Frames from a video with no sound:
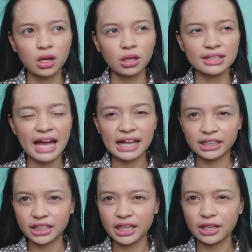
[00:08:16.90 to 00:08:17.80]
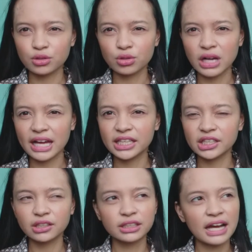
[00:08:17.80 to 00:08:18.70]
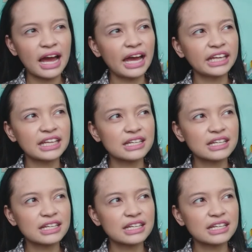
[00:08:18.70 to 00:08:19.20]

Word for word: Italian, Khine